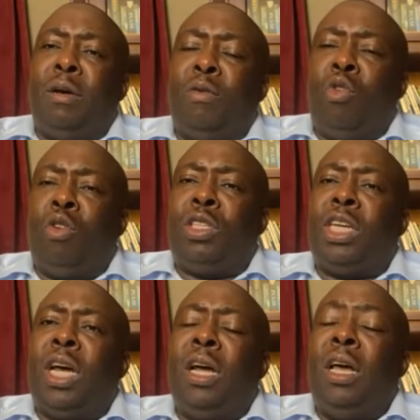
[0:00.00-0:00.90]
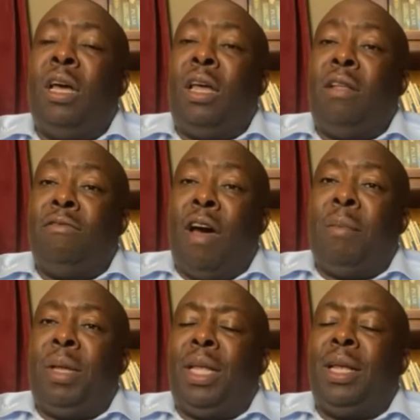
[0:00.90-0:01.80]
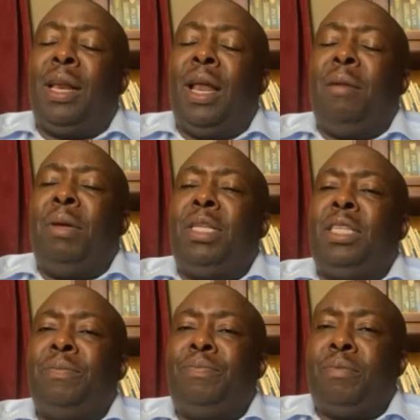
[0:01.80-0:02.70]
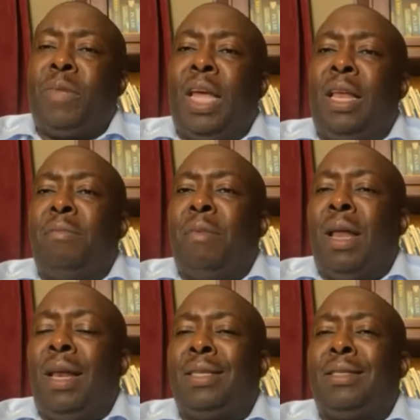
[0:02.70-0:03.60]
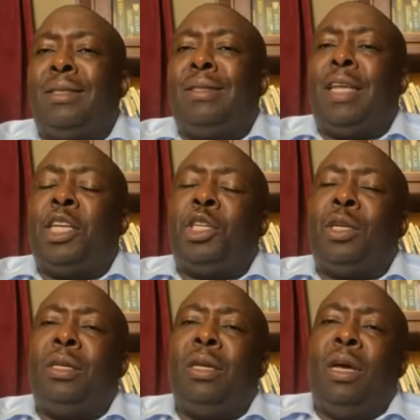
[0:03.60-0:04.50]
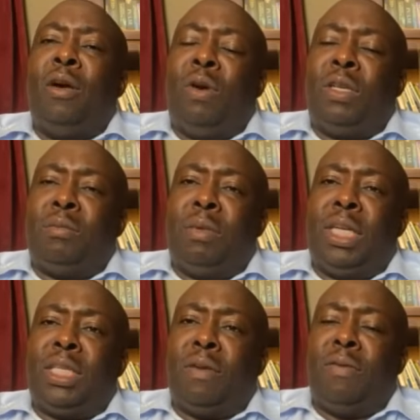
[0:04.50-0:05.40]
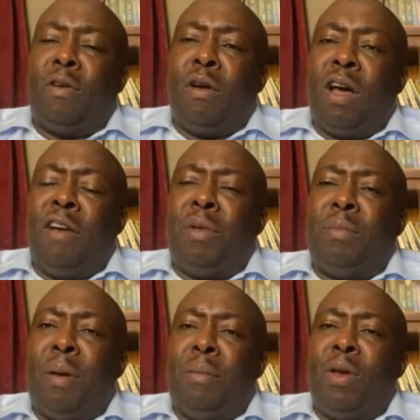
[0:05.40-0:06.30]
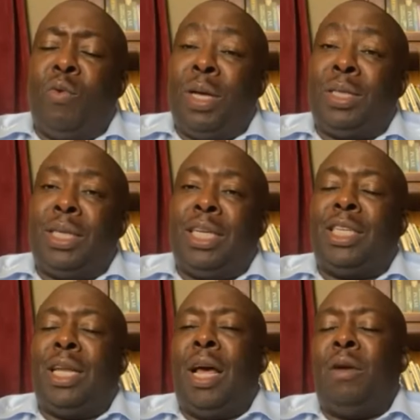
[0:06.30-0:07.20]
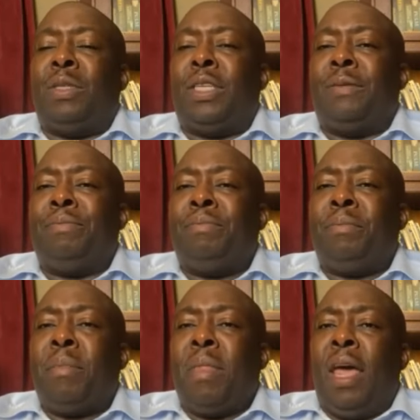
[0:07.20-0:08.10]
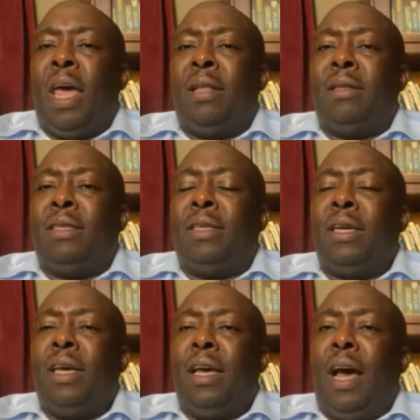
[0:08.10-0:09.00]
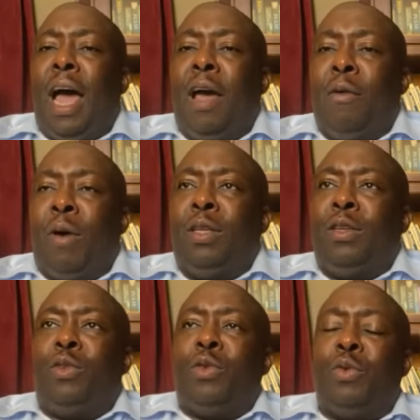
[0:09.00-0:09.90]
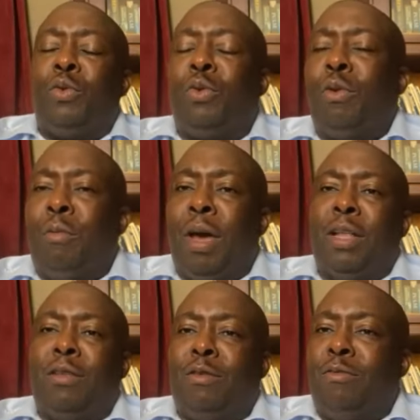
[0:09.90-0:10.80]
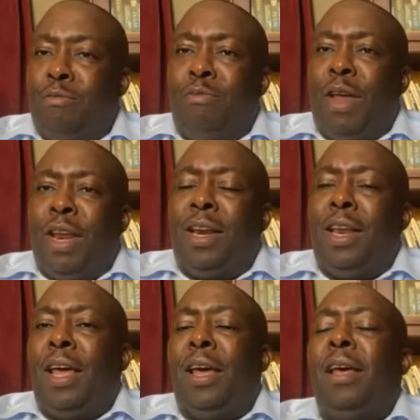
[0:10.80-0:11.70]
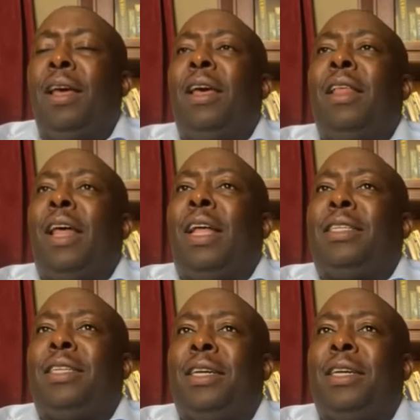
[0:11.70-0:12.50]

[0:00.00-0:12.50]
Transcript: Water, Environment and Climate. Then my last station was Minister of Local Government, Public Works and National Housing. And I want to make it very clear that